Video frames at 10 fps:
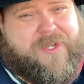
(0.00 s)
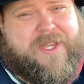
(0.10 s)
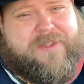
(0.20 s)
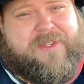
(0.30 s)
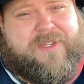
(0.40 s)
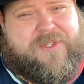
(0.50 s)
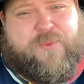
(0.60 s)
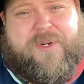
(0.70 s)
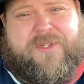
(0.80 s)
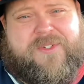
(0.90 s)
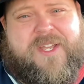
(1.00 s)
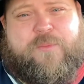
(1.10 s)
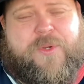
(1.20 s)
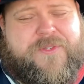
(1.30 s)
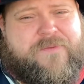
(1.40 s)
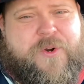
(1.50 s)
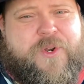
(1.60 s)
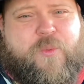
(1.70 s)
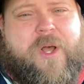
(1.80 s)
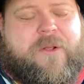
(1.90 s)
I think is what his name was,
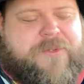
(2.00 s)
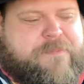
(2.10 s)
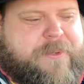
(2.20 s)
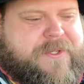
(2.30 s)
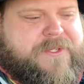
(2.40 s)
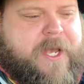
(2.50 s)
Vernon Wells. But